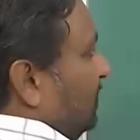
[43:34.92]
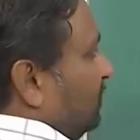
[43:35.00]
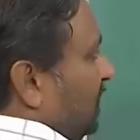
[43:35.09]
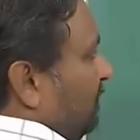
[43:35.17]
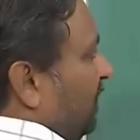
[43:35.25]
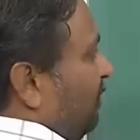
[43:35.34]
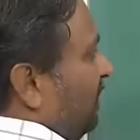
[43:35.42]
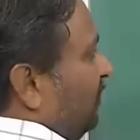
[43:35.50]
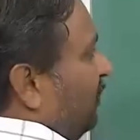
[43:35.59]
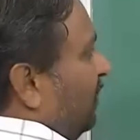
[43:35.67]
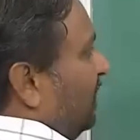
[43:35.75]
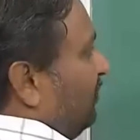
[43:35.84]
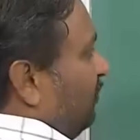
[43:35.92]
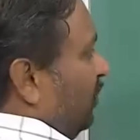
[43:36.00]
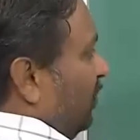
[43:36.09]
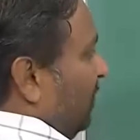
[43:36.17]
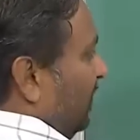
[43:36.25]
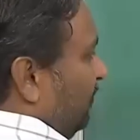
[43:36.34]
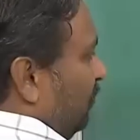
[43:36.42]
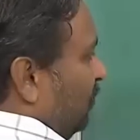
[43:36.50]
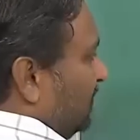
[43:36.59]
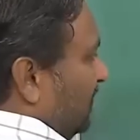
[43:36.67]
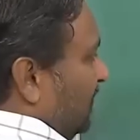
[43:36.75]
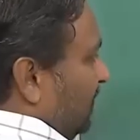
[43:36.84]
So, remember, for a 4 by 4
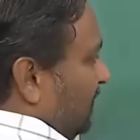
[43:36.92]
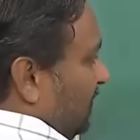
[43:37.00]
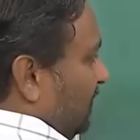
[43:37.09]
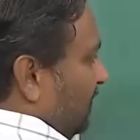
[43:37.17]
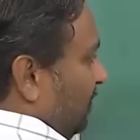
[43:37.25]
the